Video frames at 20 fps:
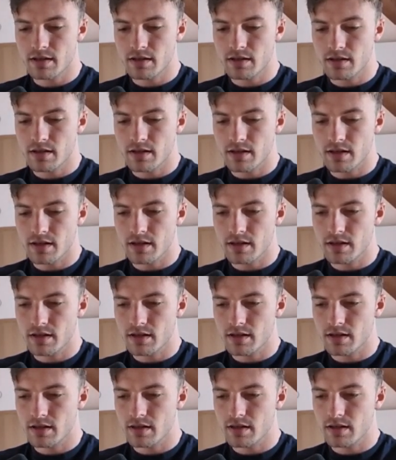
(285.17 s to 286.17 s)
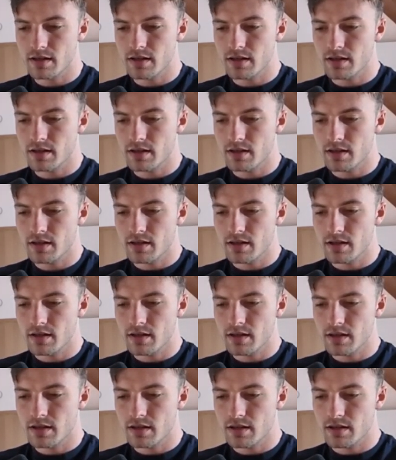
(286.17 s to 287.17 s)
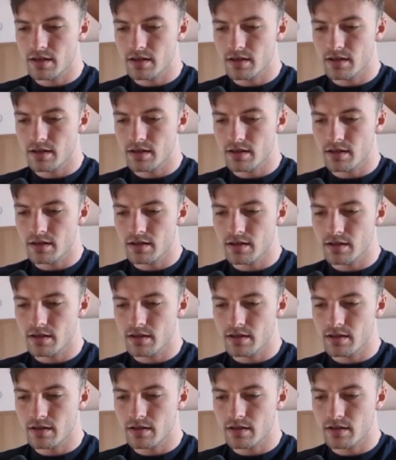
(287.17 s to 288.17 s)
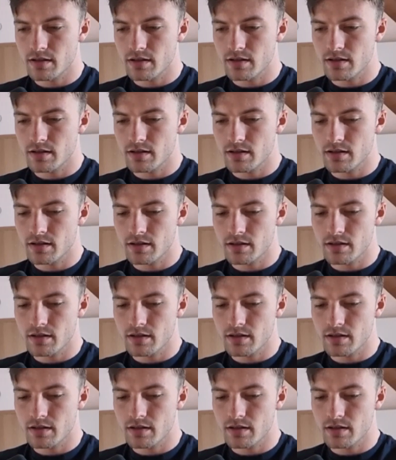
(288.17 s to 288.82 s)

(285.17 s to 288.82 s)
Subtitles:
(no one is talking)